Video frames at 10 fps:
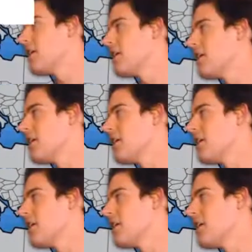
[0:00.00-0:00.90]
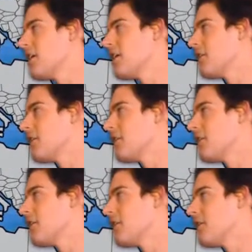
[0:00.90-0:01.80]

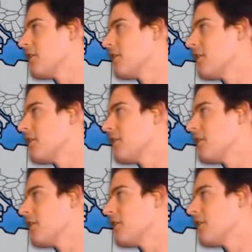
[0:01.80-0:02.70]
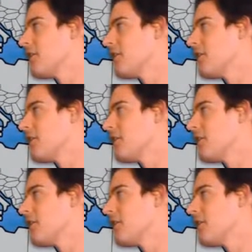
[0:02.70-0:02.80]
No one is speaking in this clip.